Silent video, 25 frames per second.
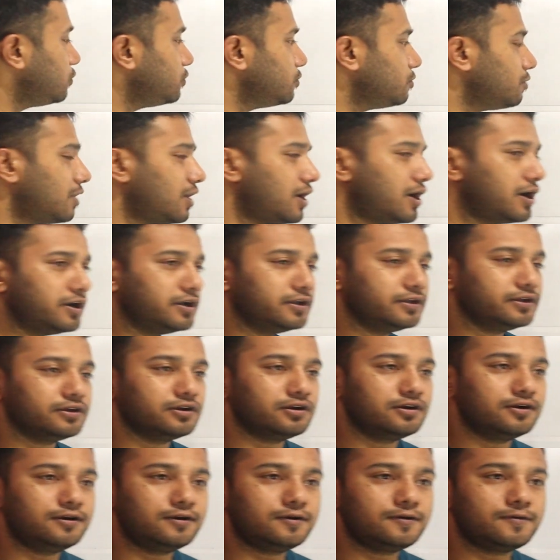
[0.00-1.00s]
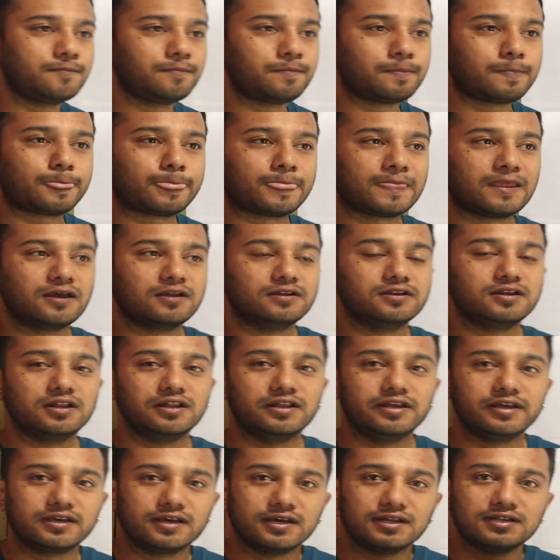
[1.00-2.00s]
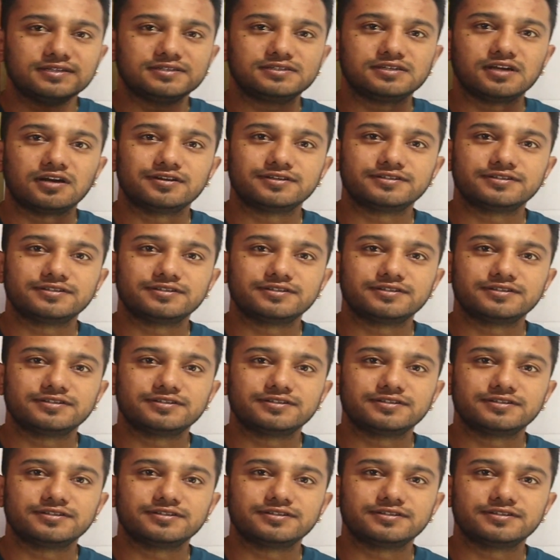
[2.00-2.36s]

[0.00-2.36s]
you earlier, the ligands are